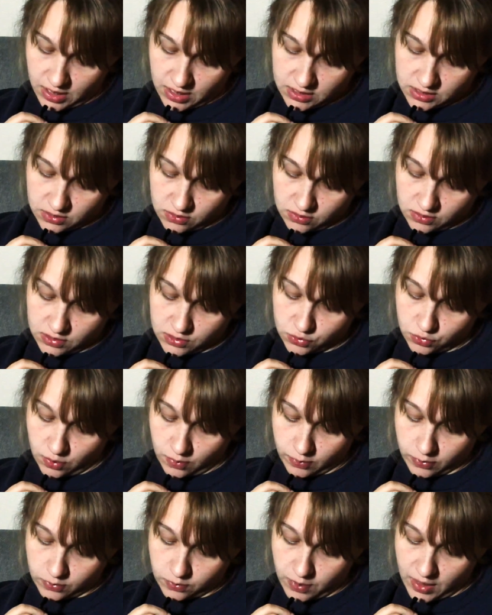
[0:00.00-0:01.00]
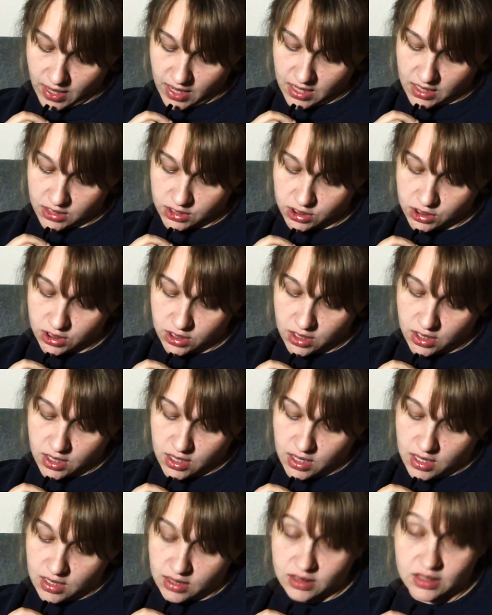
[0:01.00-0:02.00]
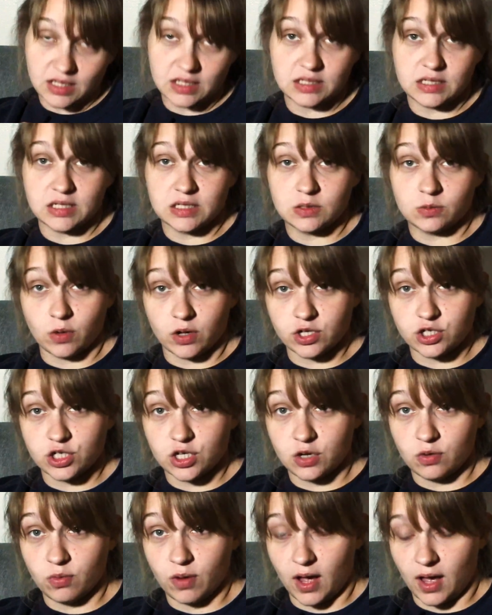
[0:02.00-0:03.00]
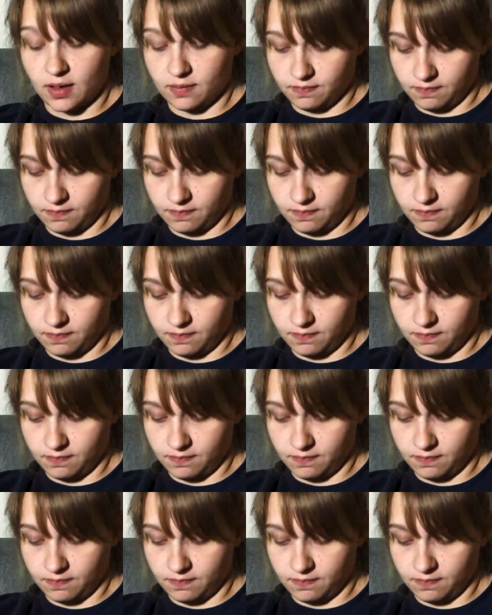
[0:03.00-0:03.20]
on the scribbled page. This is what she read.